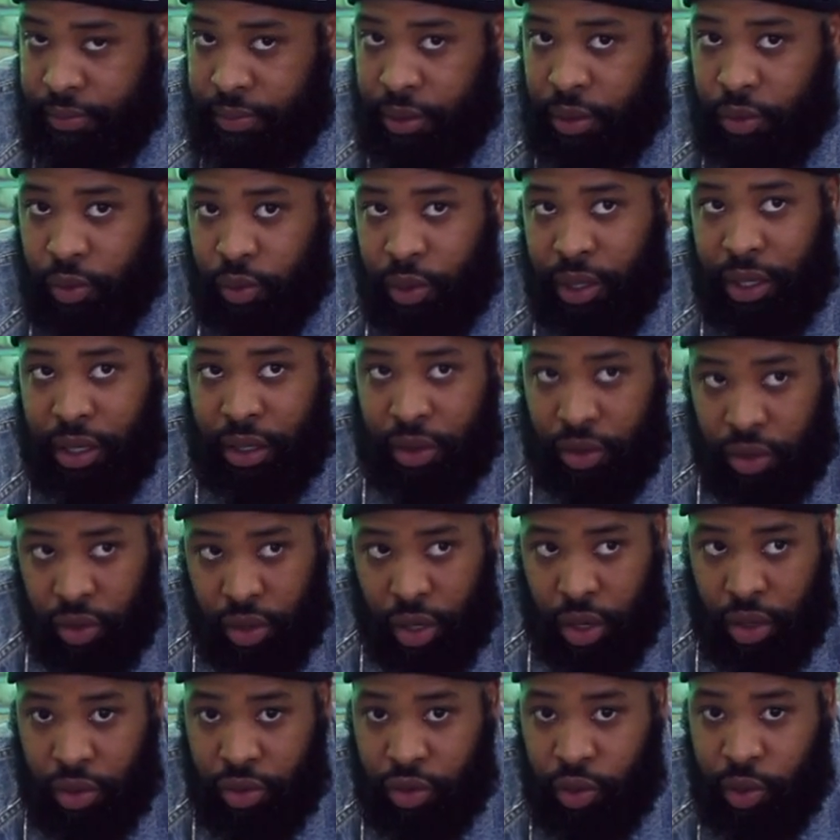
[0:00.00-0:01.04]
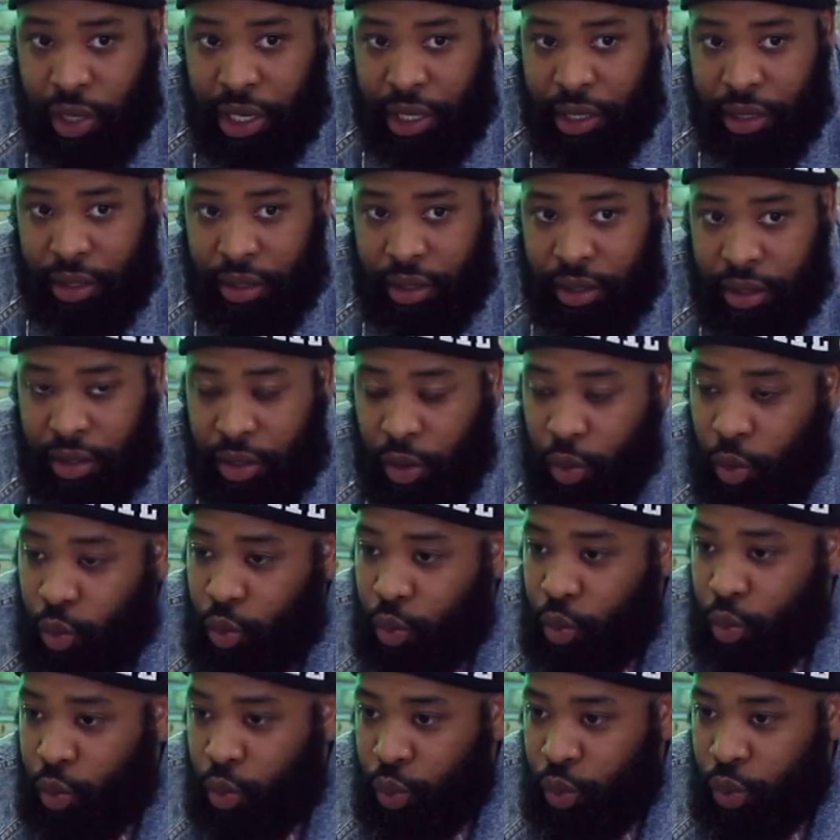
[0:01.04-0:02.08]
But when, you know, you get the
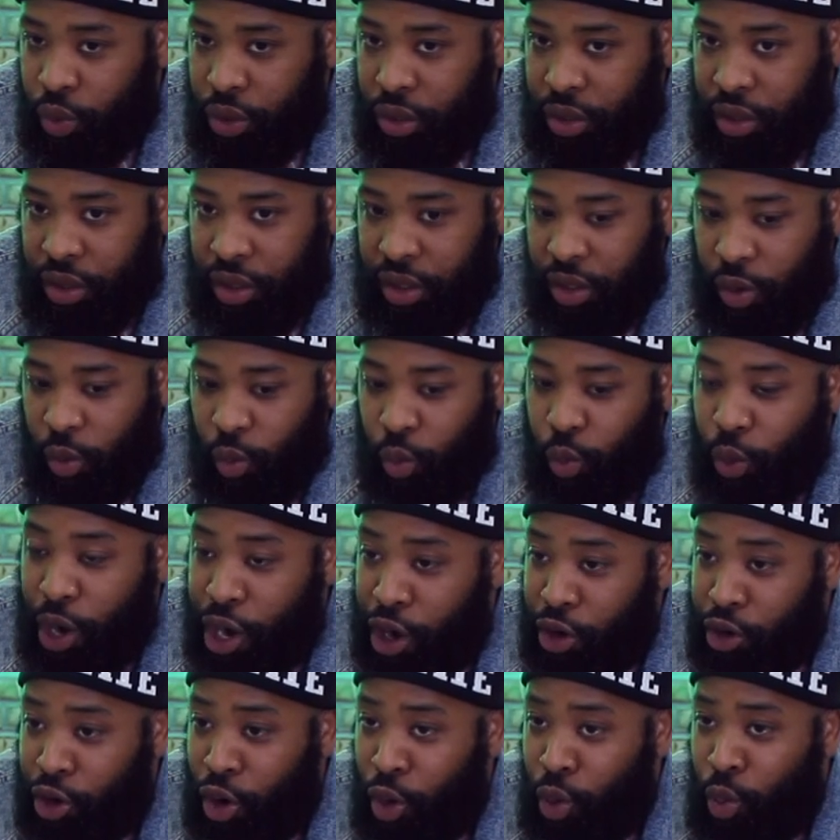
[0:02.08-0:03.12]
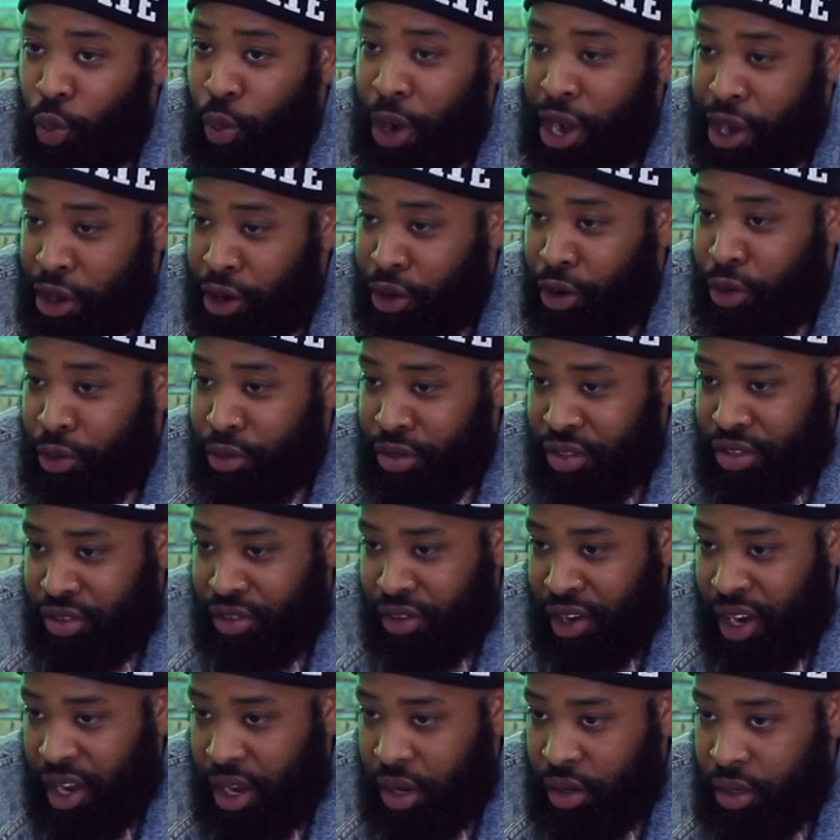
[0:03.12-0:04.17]
weirdos
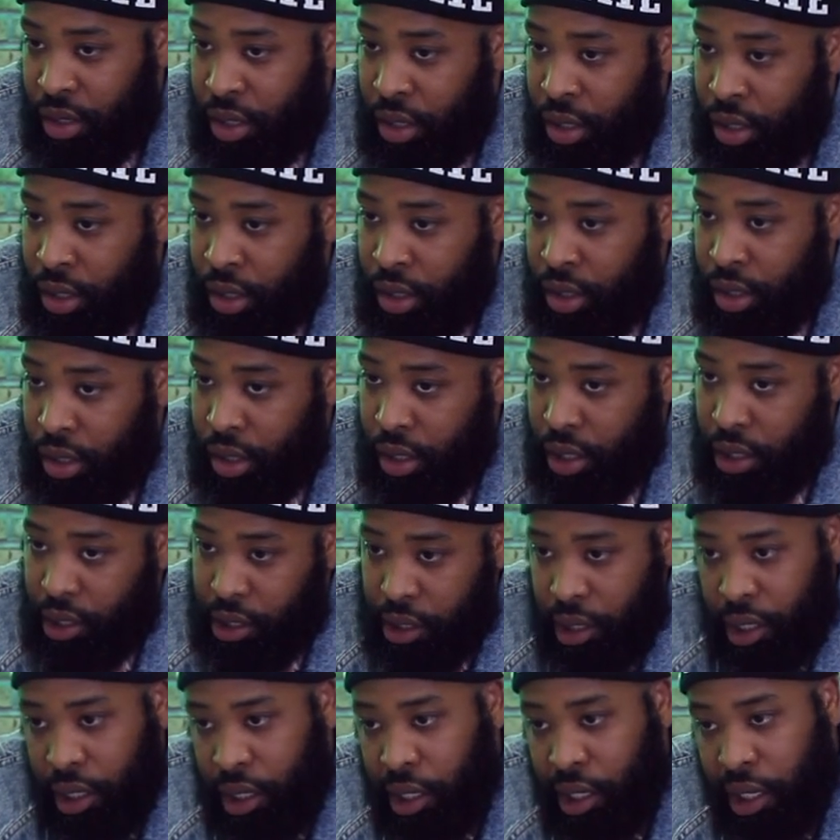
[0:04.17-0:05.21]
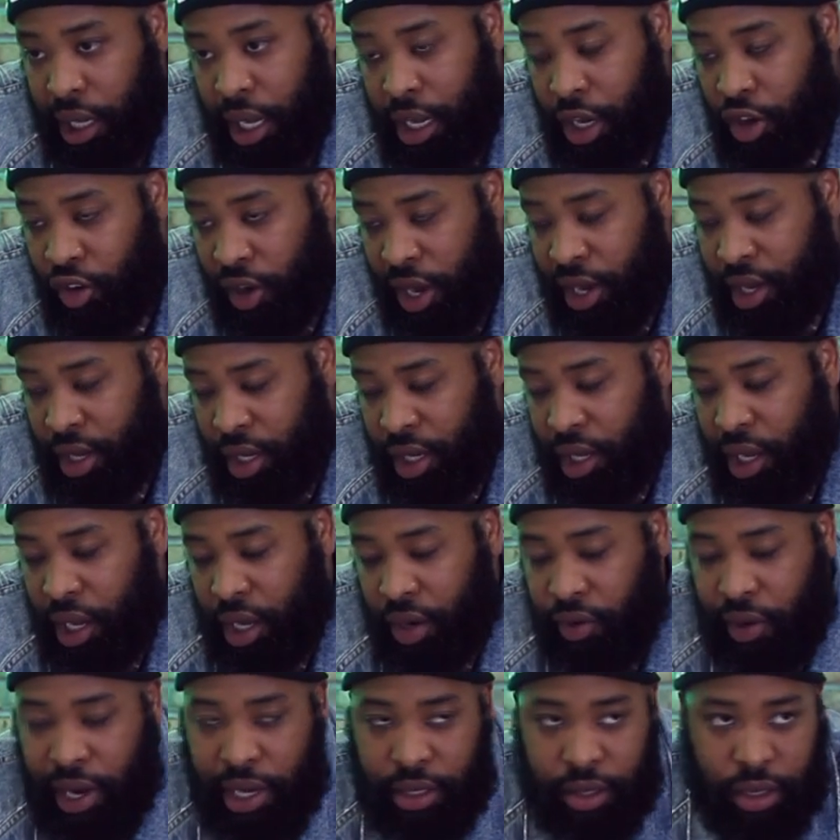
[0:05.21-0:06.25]
around, it can
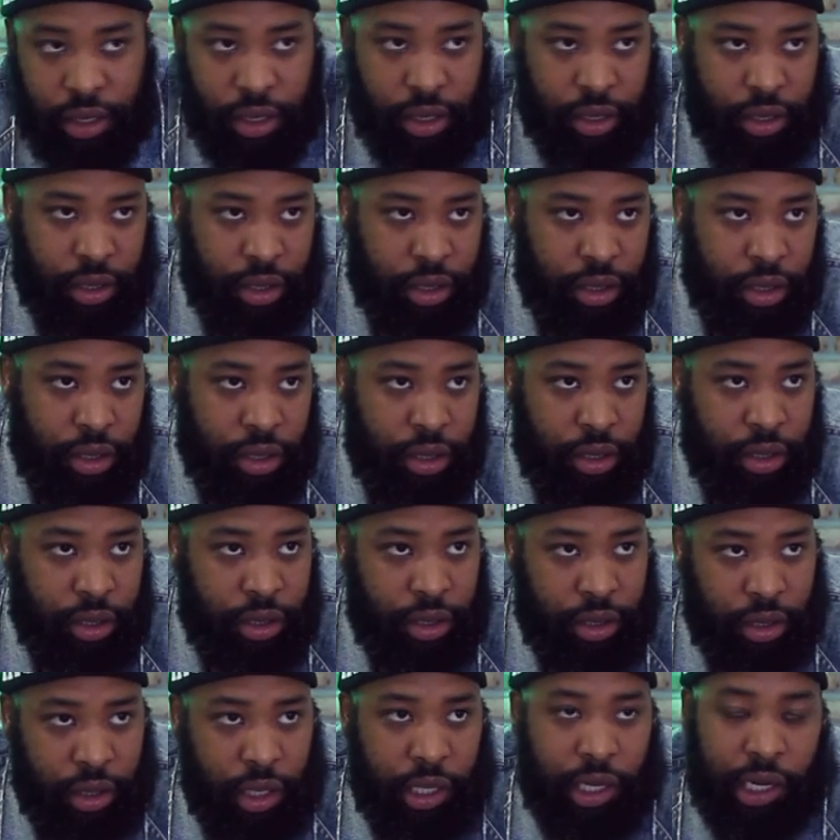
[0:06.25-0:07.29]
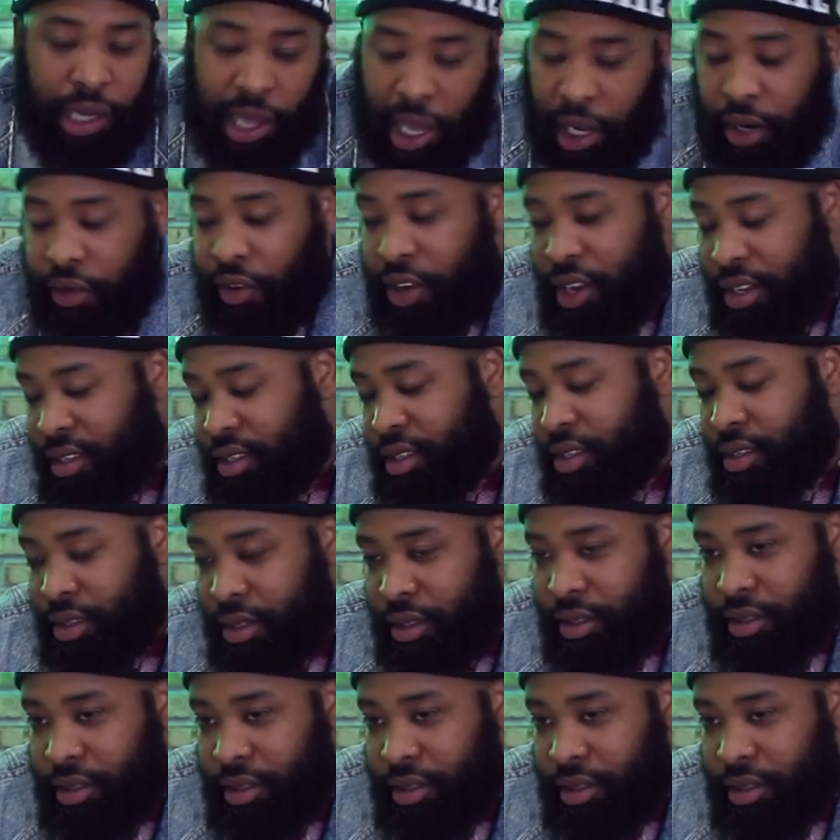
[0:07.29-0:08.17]
get crazy. And it got crazy.